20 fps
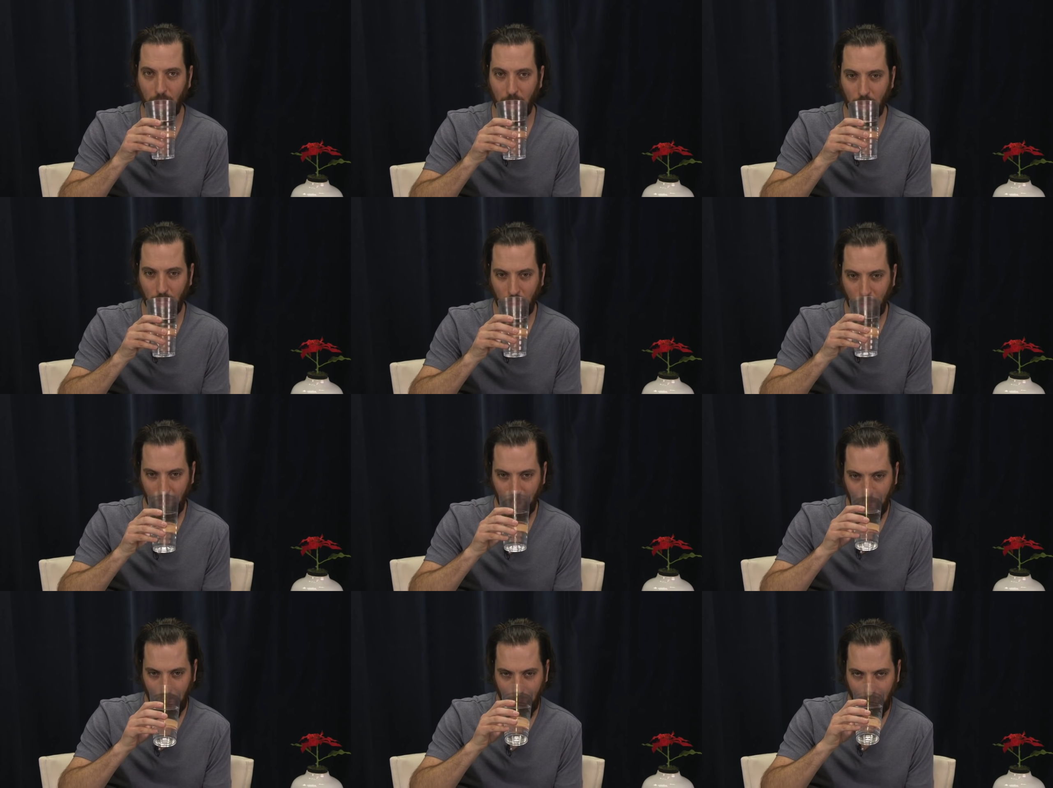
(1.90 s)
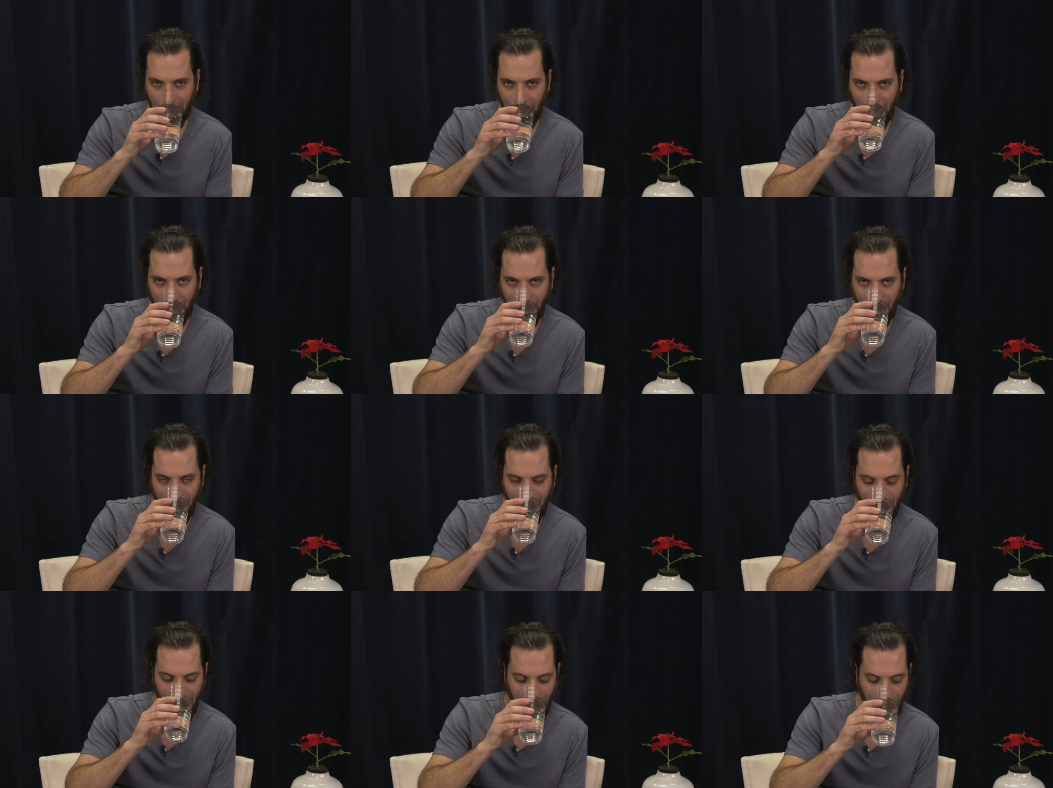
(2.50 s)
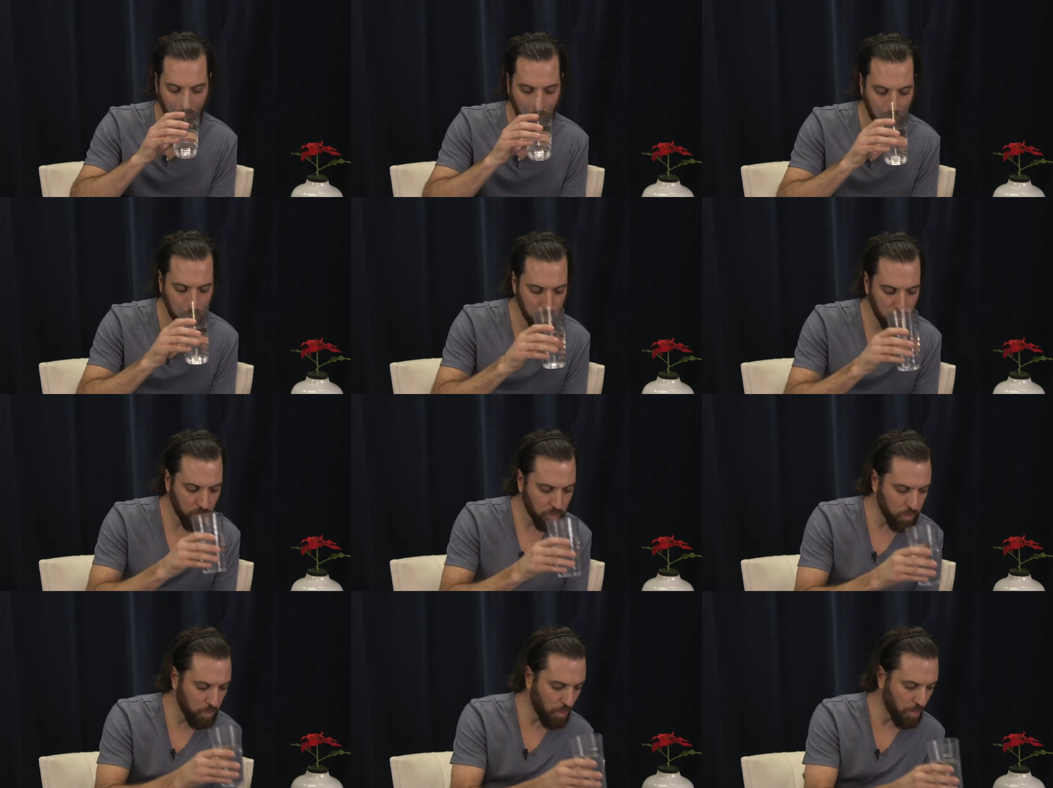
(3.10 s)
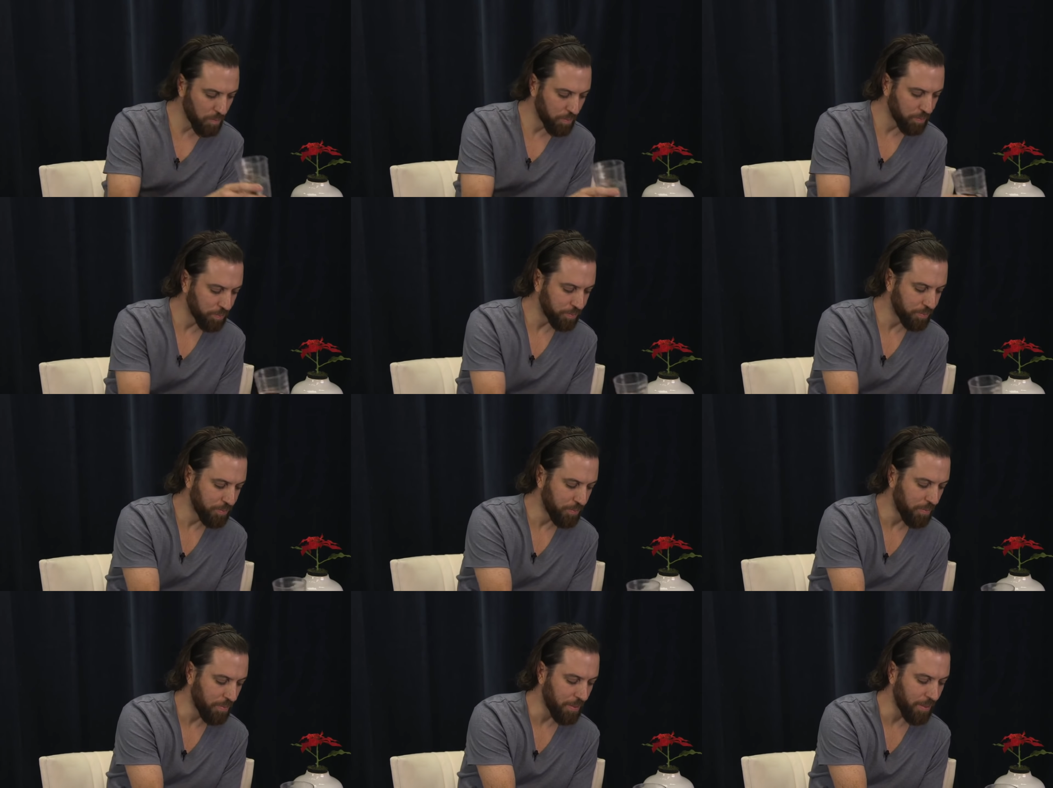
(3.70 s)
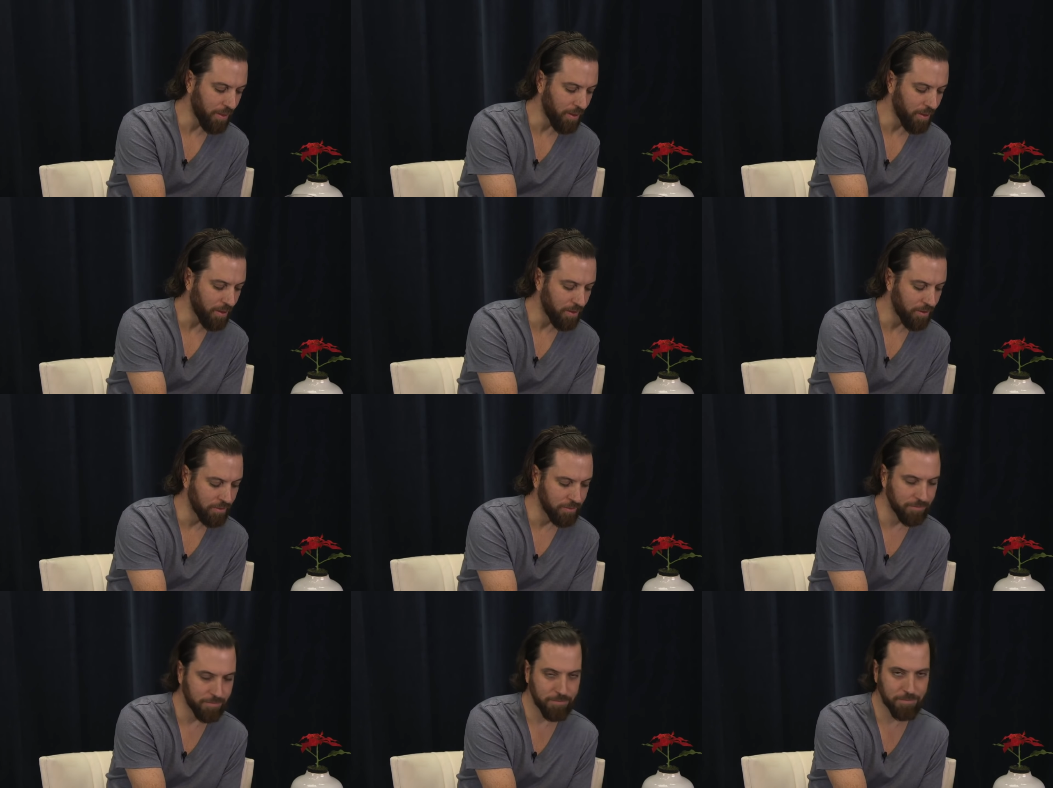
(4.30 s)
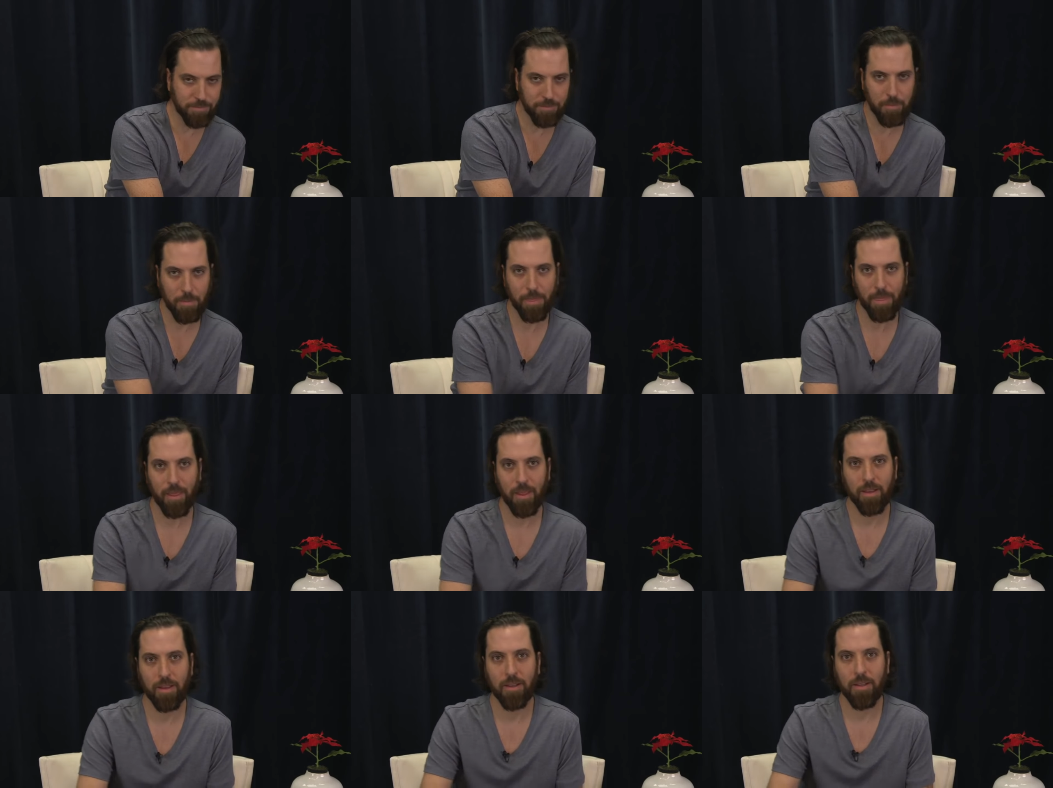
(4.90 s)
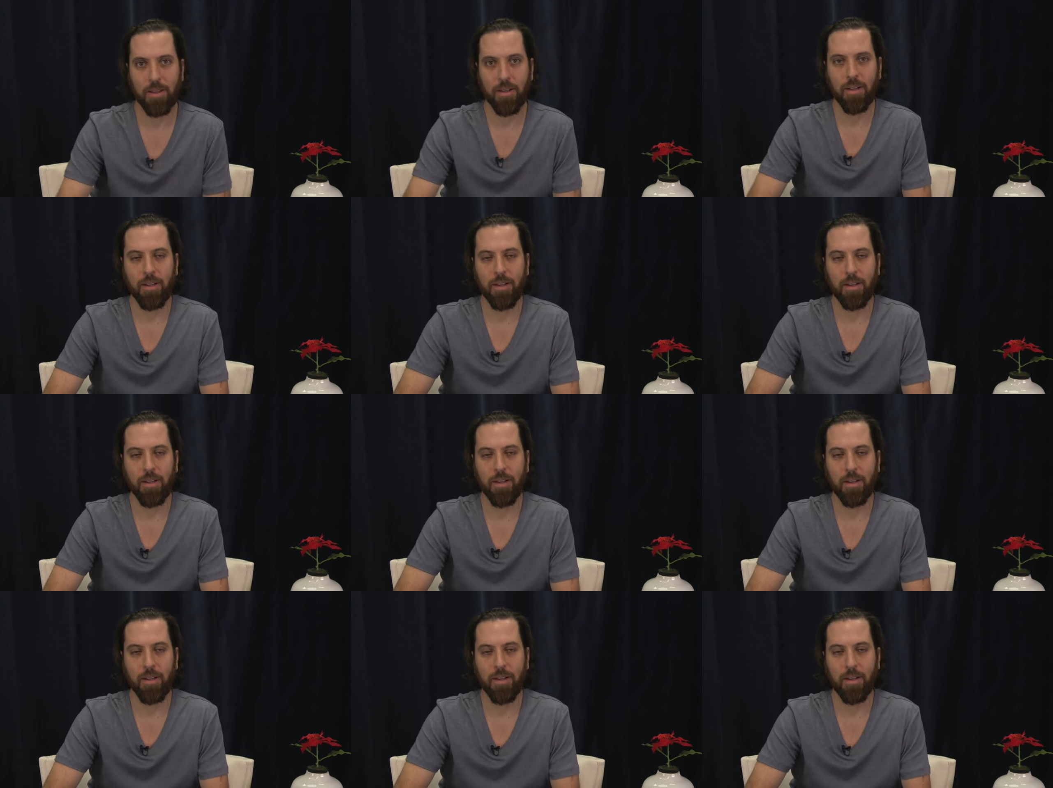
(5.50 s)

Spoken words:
Nobody speaks.